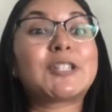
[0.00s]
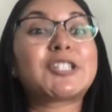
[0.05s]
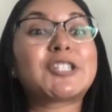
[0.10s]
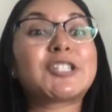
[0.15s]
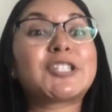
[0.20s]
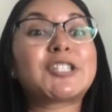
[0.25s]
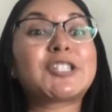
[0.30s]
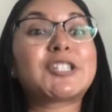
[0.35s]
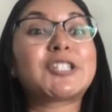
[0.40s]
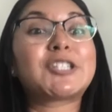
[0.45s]

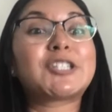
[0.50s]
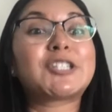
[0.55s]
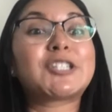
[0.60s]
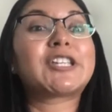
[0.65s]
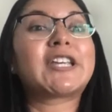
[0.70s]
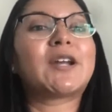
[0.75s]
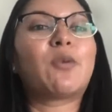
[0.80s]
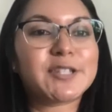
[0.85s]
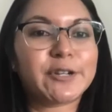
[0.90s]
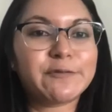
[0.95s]
which in a
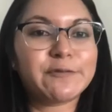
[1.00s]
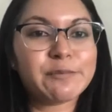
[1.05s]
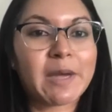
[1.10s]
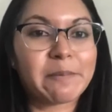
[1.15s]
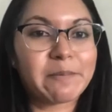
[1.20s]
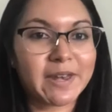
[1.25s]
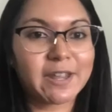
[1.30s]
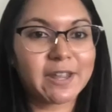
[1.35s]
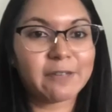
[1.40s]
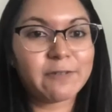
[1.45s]
way served to my
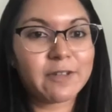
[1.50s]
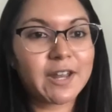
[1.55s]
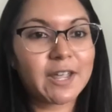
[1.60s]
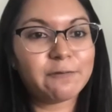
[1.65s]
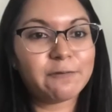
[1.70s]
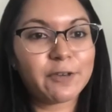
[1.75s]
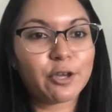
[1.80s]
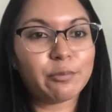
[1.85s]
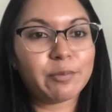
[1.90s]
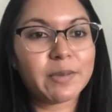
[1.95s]
benefit,
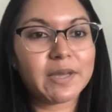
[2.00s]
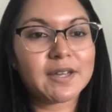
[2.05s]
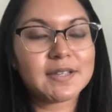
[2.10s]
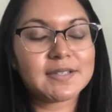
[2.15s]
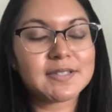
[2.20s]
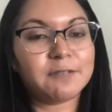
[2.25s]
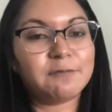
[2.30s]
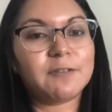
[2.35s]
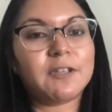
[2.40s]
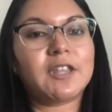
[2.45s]
I feel,
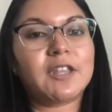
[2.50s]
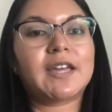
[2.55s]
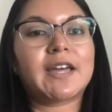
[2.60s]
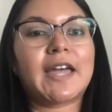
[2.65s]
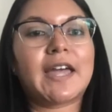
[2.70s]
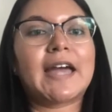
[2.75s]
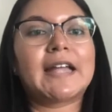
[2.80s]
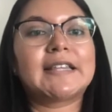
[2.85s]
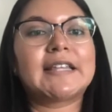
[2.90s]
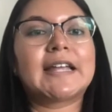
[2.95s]
because I feel like
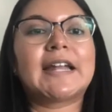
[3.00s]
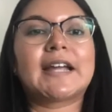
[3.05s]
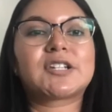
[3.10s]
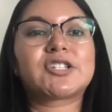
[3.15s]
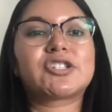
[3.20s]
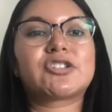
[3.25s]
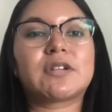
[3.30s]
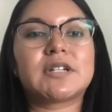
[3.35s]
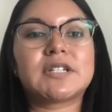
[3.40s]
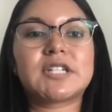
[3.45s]
I had that
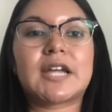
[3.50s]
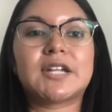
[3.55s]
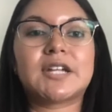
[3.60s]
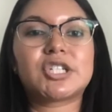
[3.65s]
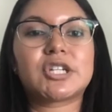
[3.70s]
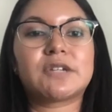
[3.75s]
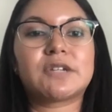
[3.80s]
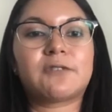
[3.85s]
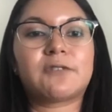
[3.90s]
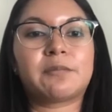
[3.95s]
extra
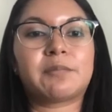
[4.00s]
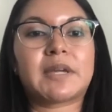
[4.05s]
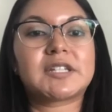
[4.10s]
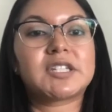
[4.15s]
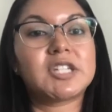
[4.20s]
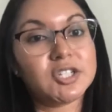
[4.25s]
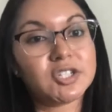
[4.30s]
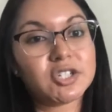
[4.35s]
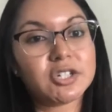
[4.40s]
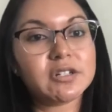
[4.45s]
attention from
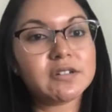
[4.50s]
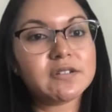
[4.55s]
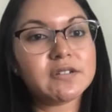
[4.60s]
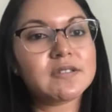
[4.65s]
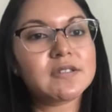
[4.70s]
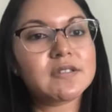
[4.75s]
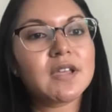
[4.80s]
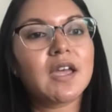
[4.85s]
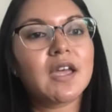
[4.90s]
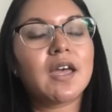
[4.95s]
like teachers
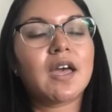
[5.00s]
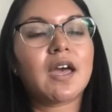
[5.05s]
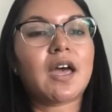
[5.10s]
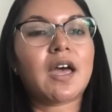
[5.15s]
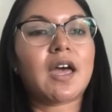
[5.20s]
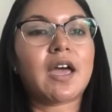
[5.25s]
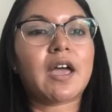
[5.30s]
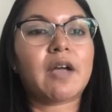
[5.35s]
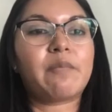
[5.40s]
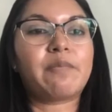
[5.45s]

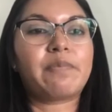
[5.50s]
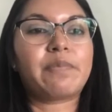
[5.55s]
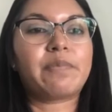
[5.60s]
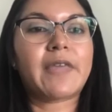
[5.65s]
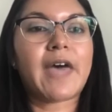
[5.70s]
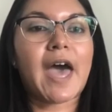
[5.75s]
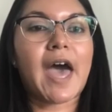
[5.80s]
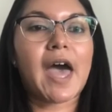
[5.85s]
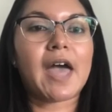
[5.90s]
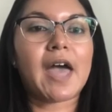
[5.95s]

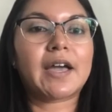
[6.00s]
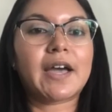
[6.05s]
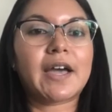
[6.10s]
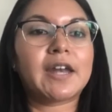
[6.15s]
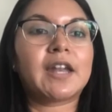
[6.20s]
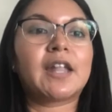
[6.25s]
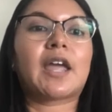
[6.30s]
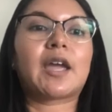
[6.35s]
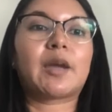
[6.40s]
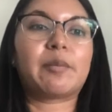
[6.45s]
that
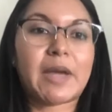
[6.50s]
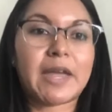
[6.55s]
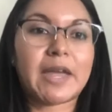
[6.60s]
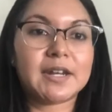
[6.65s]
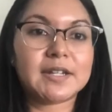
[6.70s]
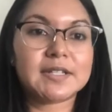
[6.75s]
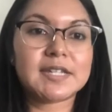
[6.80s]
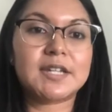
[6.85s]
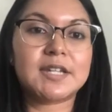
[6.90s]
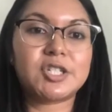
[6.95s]
kind of like
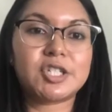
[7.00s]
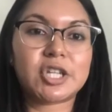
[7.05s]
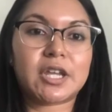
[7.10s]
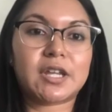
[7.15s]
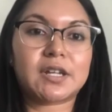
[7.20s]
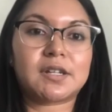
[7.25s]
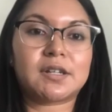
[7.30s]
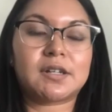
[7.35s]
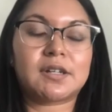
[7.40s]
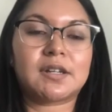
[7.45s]
paid
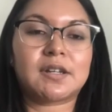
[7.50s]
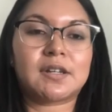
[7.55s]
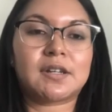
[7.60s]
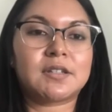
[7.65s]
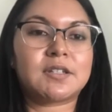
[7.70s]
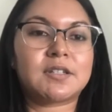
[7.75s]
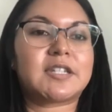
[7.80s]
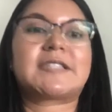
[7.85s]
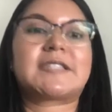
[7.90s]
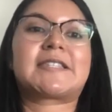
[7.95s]
attention
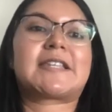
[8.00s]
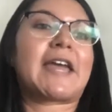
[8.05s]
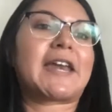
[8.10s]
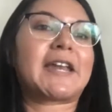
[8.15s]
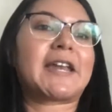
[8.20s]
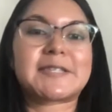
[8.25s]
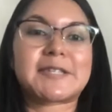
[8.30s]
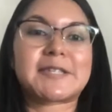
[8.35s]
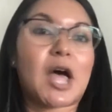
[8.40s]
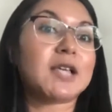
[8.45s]
and just
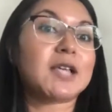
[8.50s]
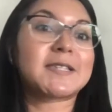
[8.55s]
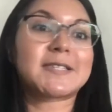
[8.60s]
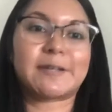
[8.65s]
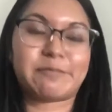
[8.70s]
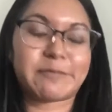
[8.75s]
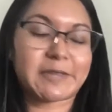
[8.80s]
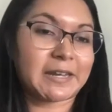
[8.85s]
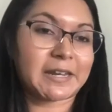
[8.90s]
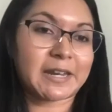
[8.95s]
kind of saw
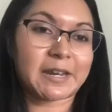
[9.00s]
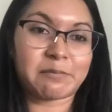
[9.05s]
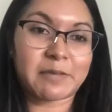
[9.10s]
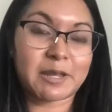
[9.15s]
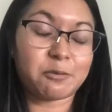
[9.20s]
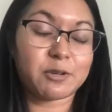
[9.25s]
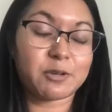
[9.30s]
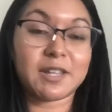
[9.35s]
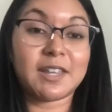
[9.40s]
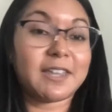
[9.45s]
something in
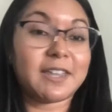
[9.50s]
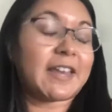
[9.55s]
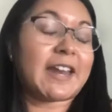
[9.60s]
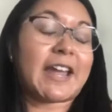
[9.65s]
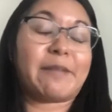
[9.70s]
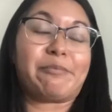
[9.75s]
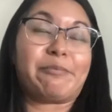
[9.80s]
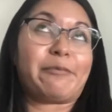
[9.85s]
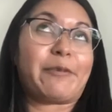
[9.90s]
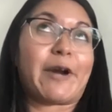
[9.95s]
me really
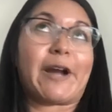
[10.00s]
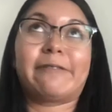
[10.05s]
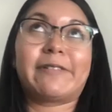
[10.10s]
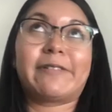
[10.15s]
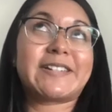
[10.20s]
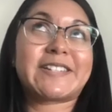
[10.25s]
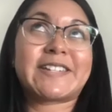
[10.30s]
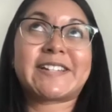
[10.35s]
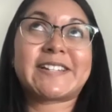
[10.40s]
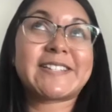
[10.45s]
that I
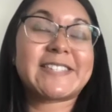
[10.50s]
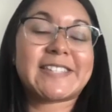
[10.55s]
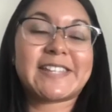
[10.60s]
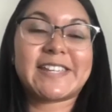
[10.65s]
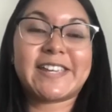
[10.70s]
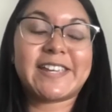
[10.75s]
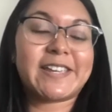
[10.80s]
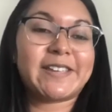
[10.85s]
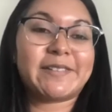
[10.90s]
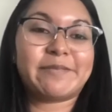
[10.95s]
probably didn't
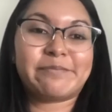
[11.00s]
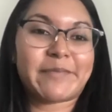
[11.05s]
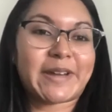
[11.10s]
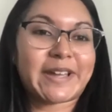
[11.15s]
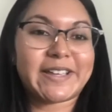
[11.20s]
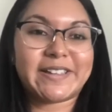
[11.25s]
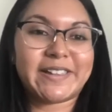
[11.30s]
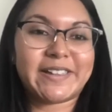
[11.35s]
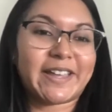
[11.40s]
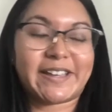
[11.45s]
see
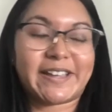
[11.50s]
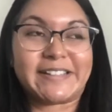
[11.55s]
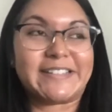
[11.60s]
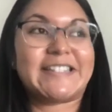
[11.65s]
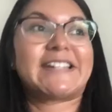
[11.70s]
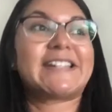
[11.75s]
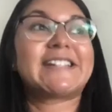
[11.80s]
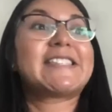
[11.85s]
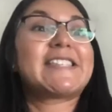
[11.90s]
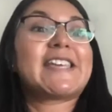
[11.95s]

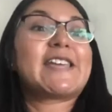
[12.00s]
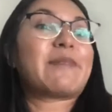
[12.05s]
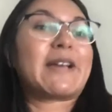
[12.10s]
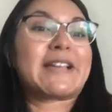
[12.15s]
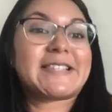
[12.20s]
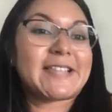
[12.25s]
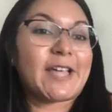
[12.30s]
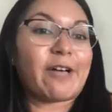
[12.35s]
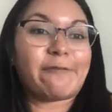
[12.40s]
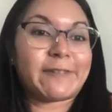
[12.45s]
in
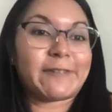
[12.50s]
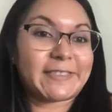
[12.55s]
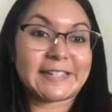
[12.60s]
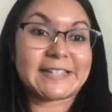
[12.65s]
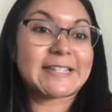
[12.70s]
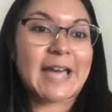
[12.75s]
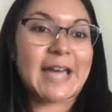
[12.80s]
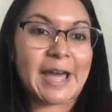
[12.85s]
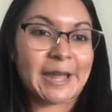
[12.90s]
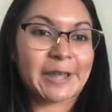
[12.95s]
myself at
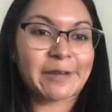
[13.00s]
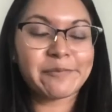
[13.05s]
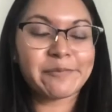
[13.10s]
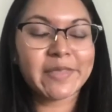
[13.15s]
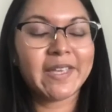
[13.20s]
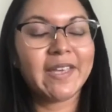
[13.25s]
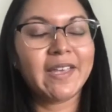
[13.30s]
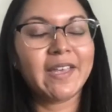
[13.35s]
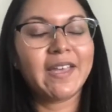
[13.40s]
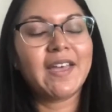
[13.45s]
the
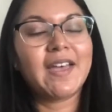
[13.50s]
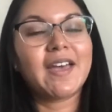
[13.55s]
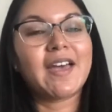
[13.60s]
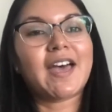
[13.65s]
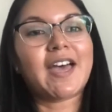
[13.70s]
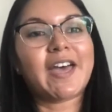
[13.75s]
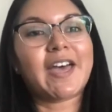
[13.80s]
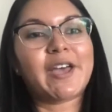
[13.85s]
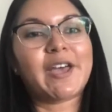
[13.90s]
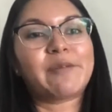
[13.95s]
time.
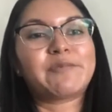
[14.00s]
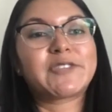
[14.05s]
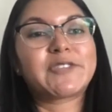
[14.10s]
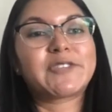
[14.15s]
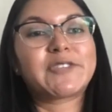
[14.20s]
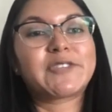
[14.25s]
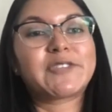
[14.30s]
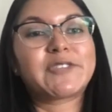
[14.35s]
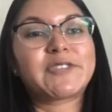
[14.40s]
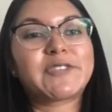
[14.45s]
So
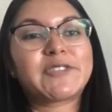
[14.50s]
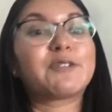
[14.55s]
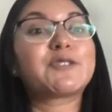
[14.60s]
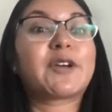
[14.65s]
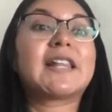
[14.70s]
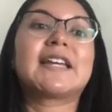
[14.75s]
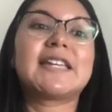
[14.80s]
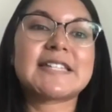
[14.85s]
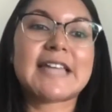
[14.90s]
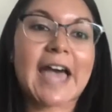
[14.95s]
I was very
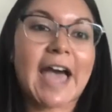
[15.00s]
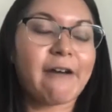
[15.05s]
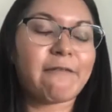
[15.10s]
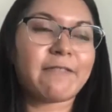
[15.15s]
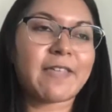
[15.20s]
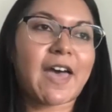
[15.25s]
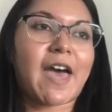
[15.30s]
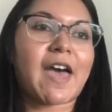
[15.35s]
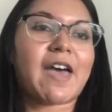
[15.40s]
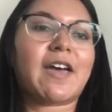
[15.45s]
lucky to
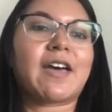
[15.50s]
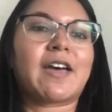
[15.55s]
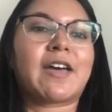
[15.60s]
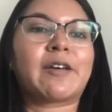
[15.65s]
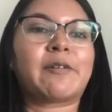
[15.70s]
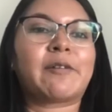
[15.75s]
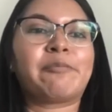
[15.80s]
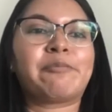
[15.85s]
have that.